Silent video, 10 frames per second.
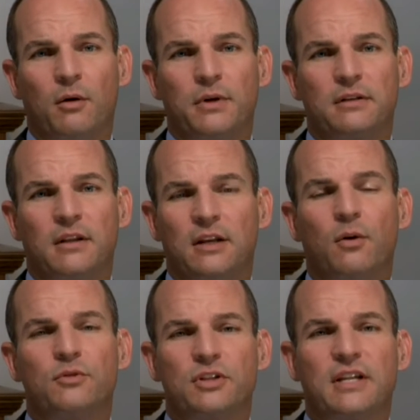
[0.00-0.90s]
But they
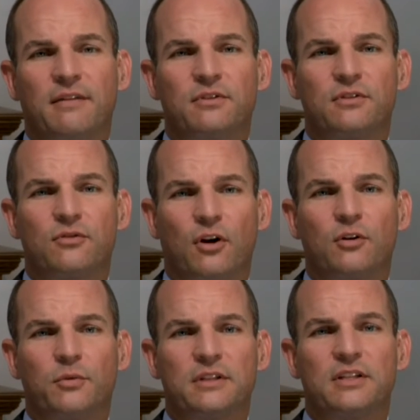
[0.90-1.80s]
don't just have to
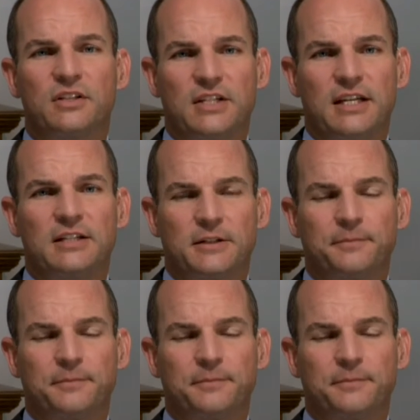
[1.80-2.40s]
struggle with the disease.